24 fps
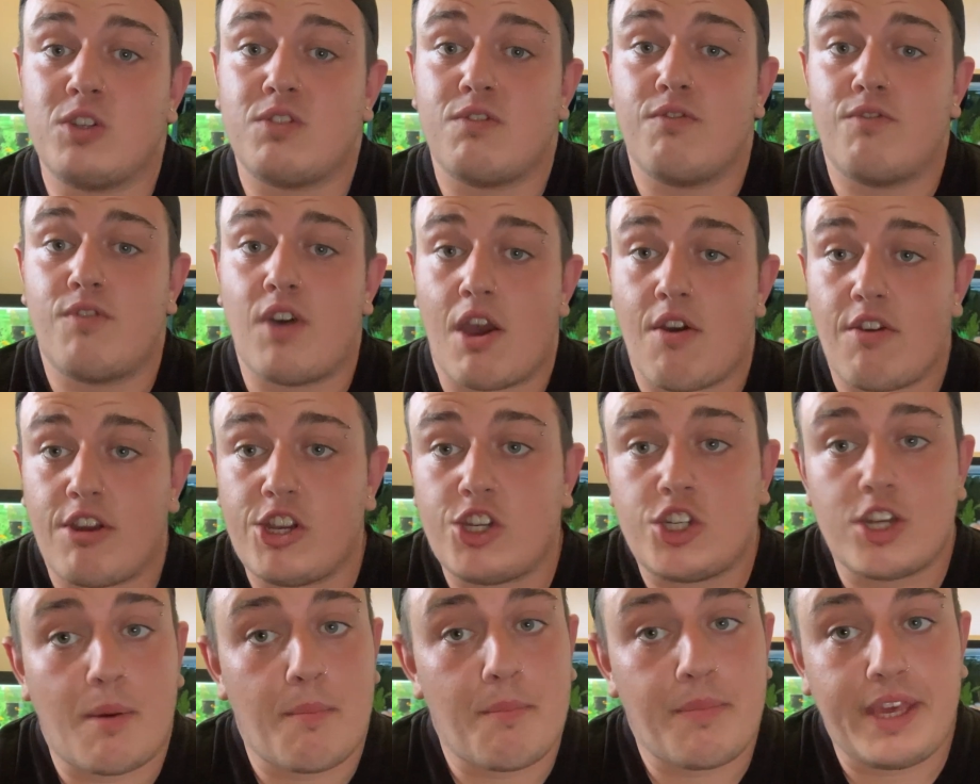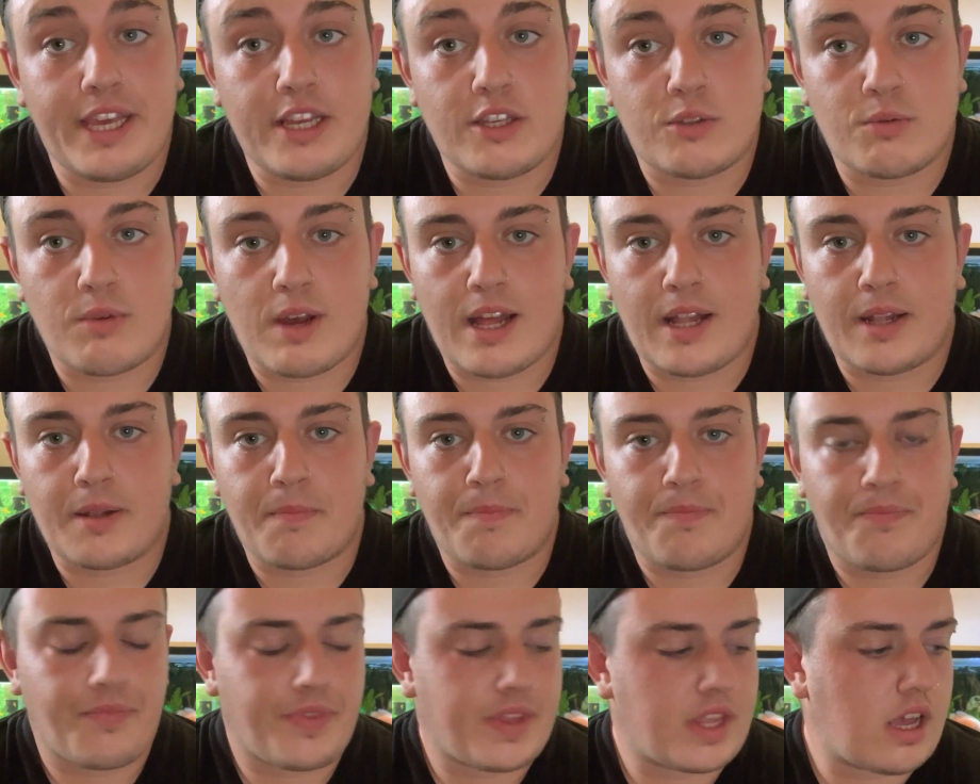very jumpy as well.
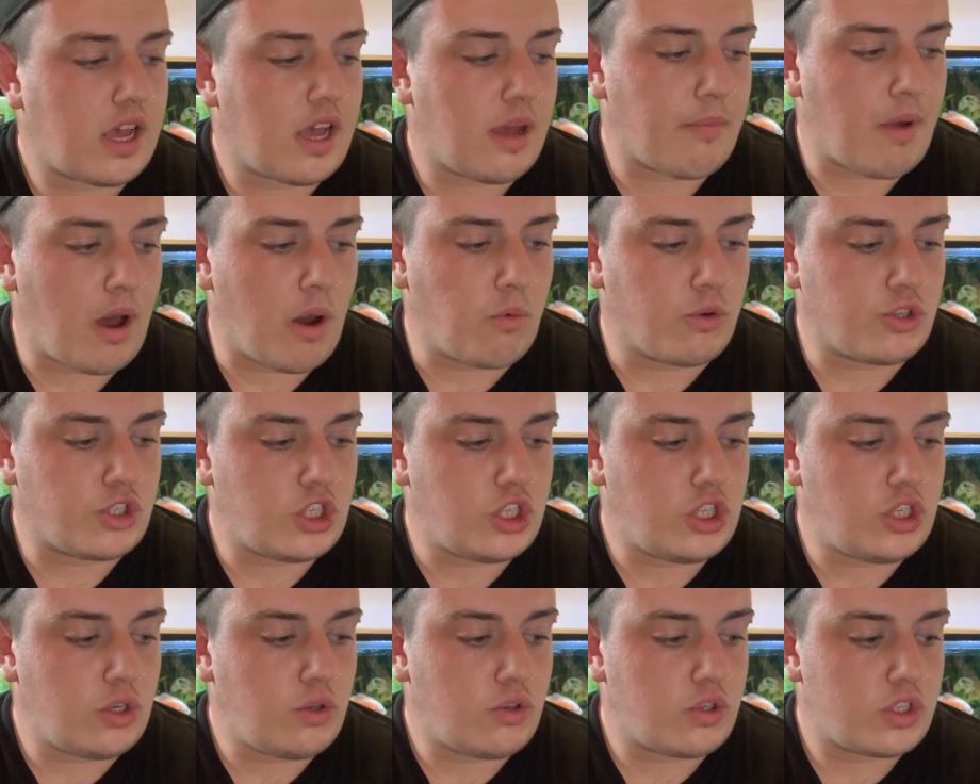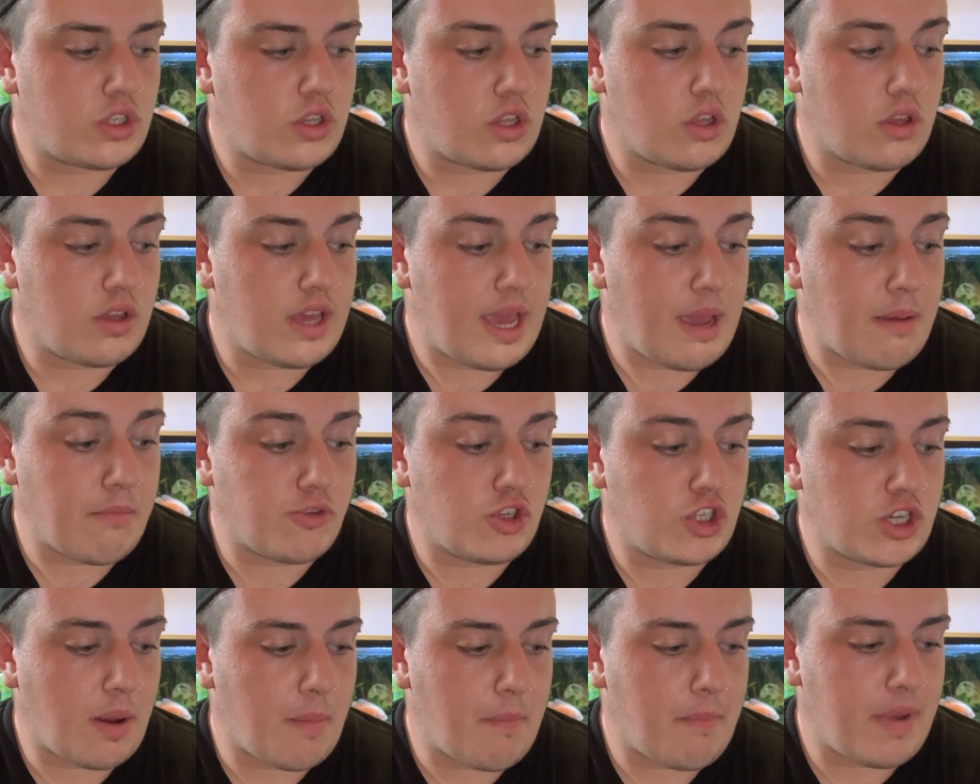I wasn't used to him
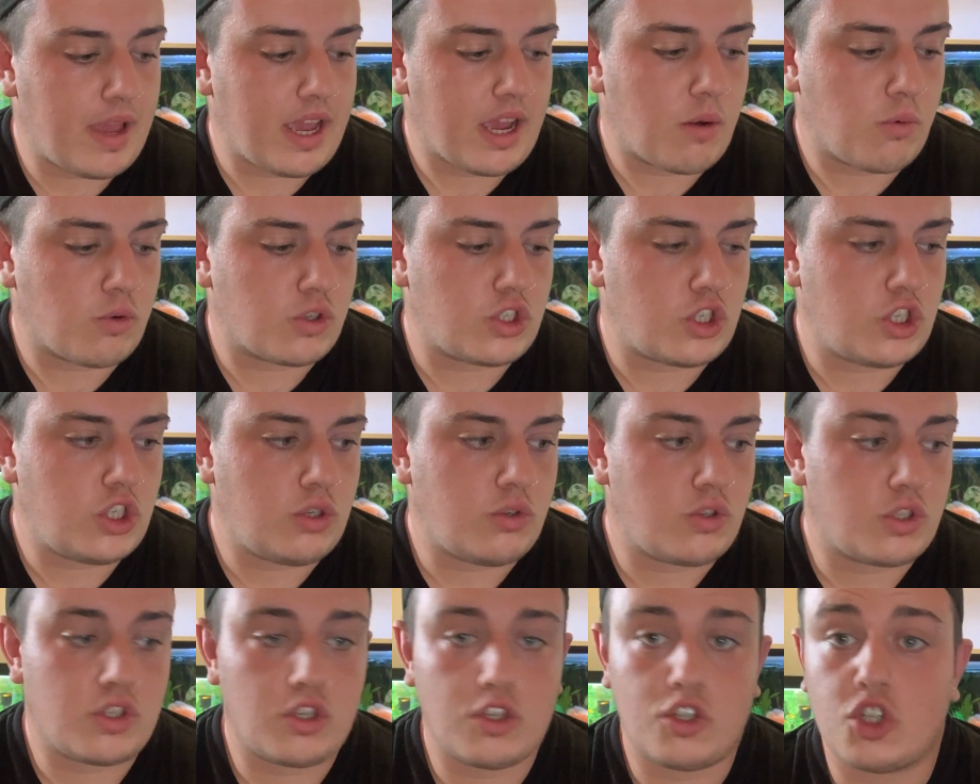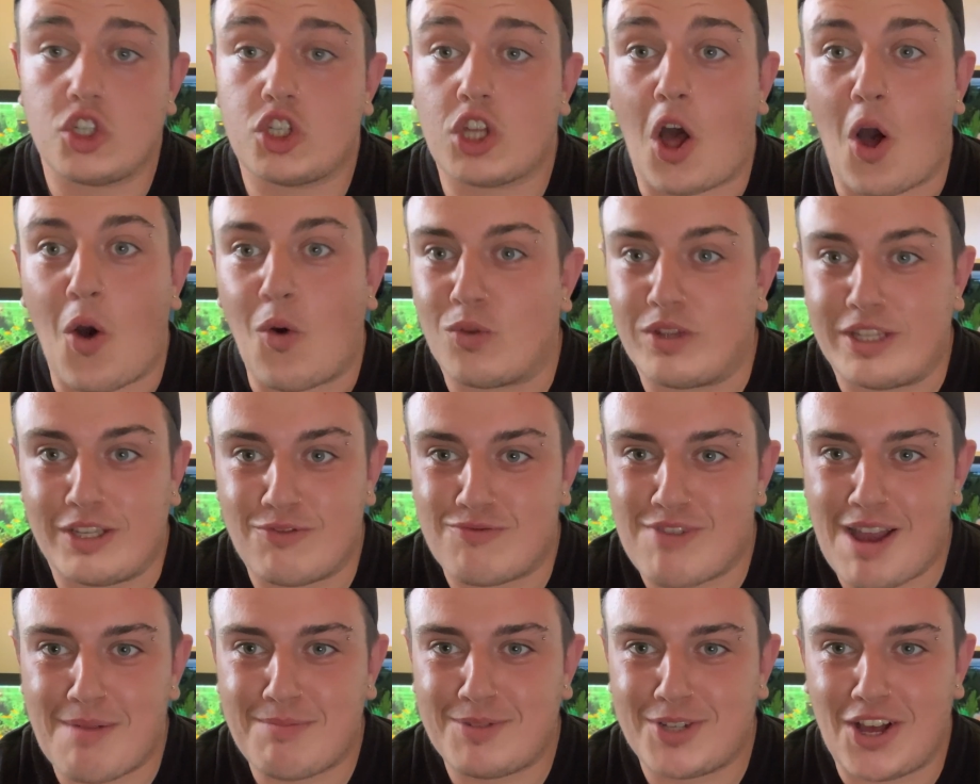jumping, I wasn't used to just holding
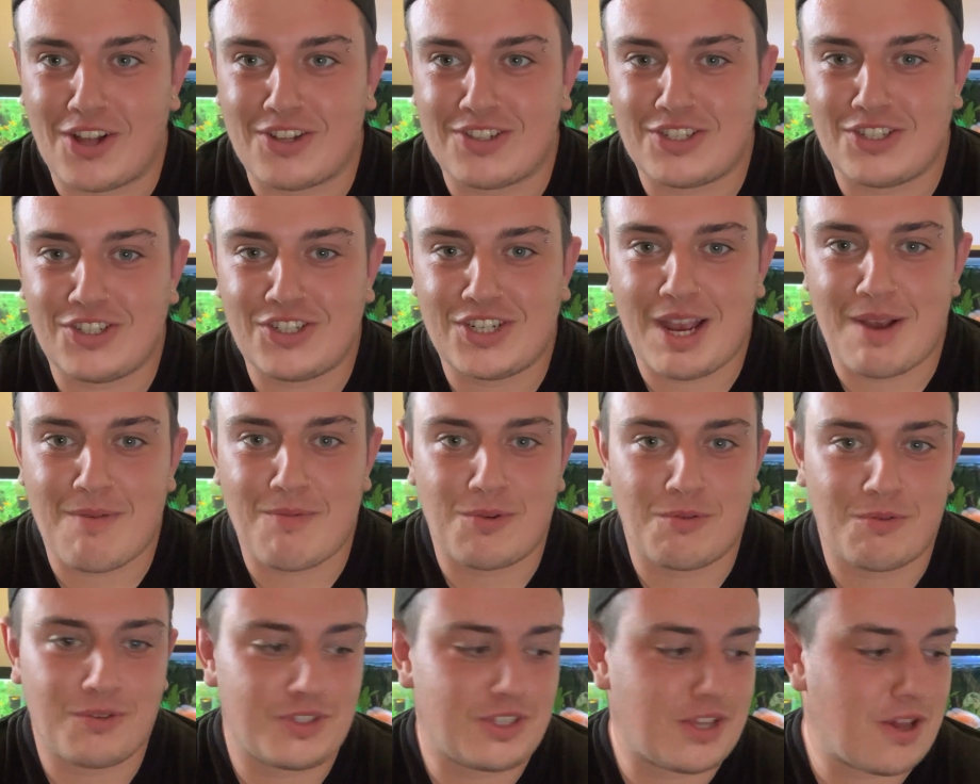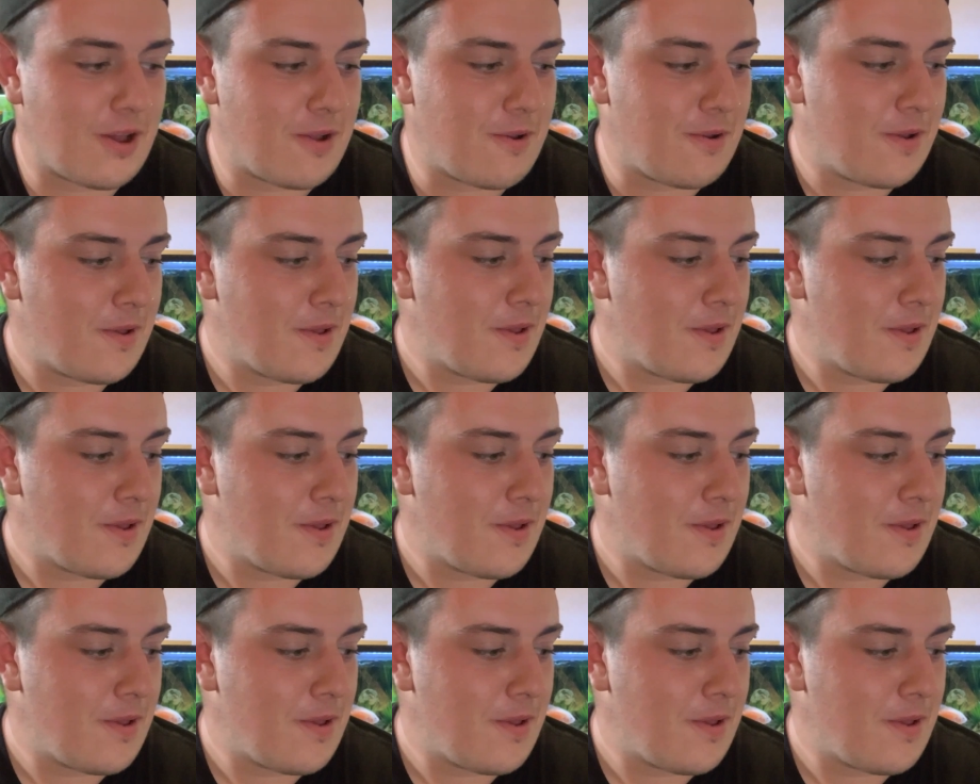reptiles in general. So